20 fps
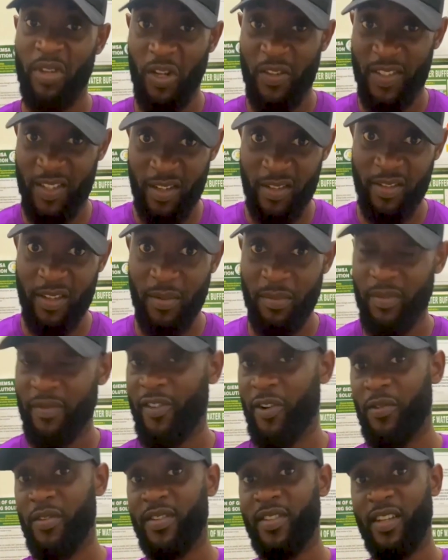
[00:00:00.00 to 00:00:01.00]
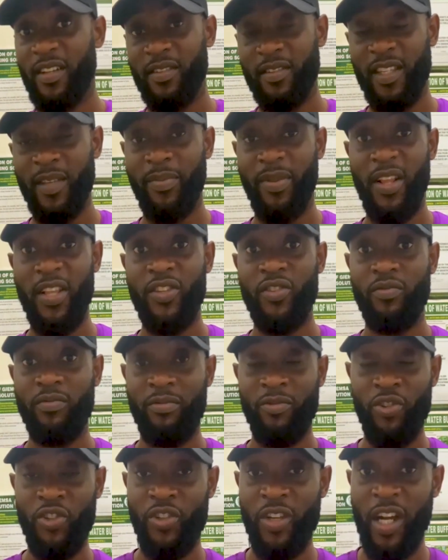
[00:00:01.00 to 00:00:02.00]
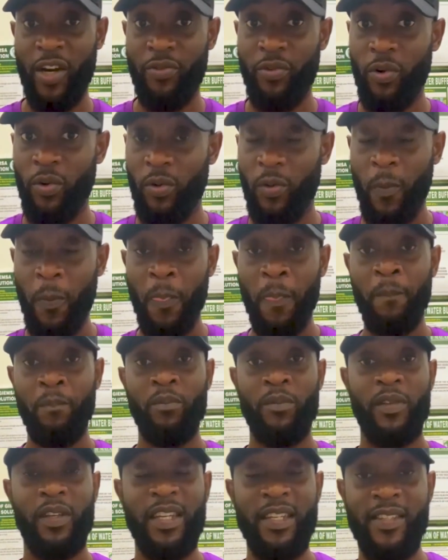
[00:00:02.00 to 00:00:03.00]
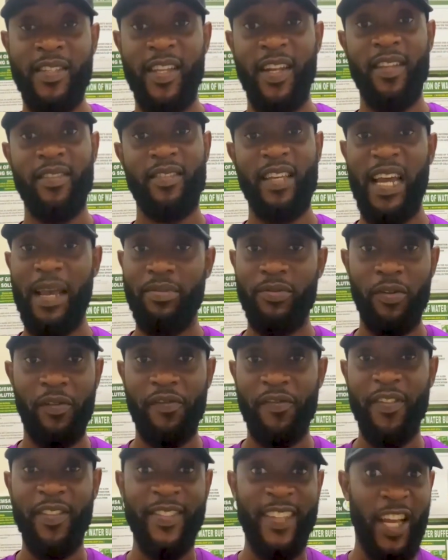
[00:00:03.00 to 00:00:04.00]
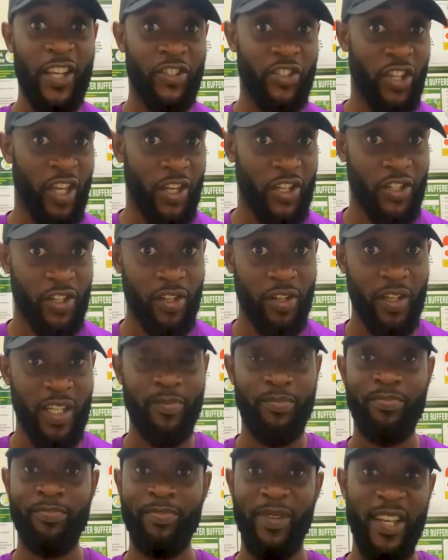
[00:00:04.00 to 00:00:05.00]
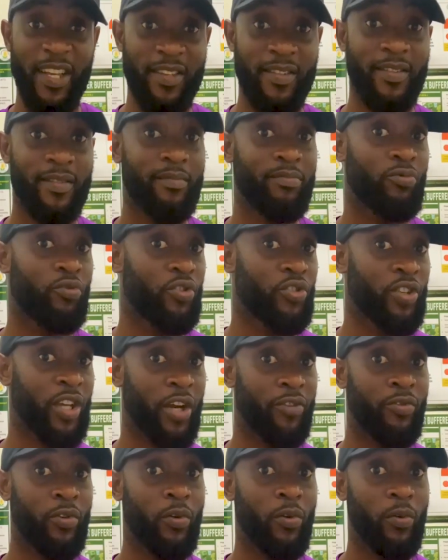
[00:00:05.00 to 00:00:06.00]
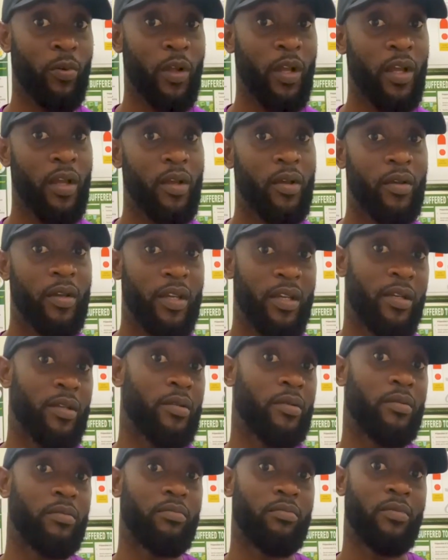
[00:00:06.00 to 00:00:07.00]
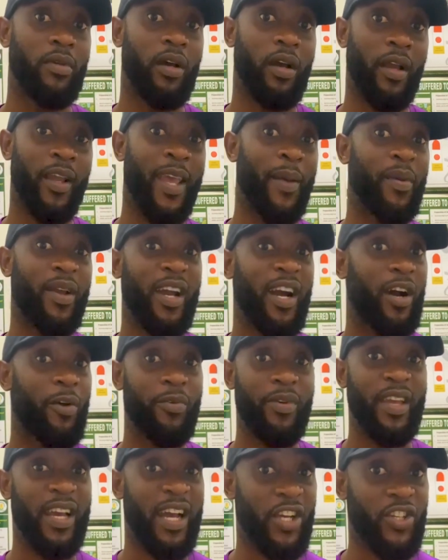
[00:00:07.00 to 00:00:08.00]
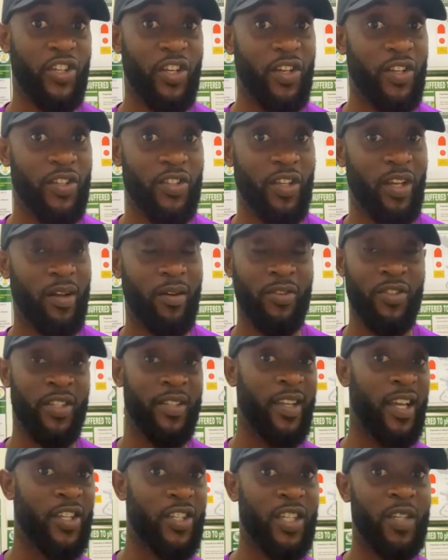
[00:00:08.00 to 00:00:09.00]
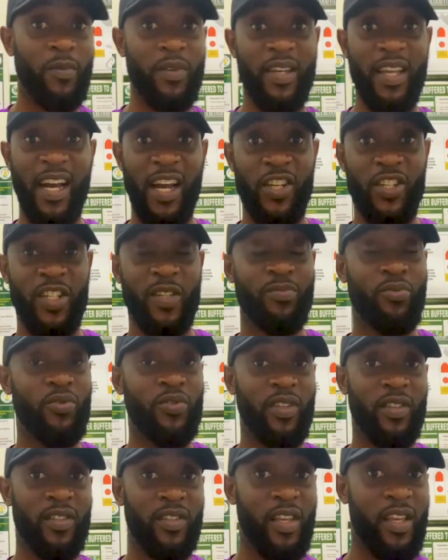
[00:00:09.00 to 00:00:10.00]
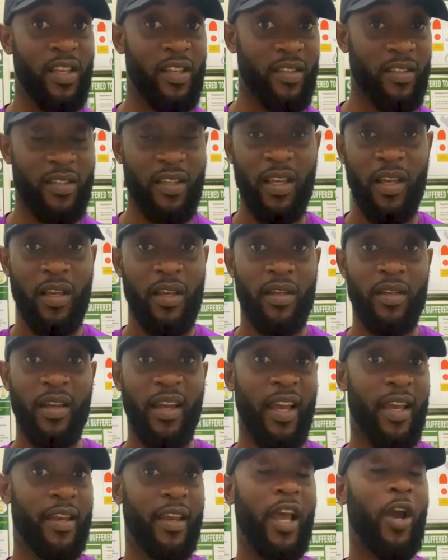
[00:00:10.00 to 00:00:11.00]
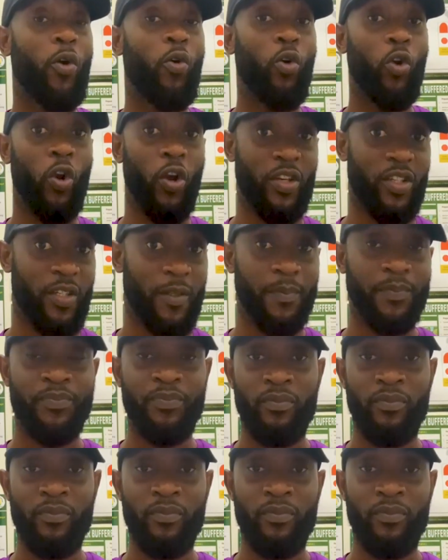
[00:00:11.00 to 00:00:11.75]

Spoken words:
system. For instance, it plays a crucial role in certain types of digestion. It plays a crucial role in chemical reactions, oxidation reduction processes, and a whole lot,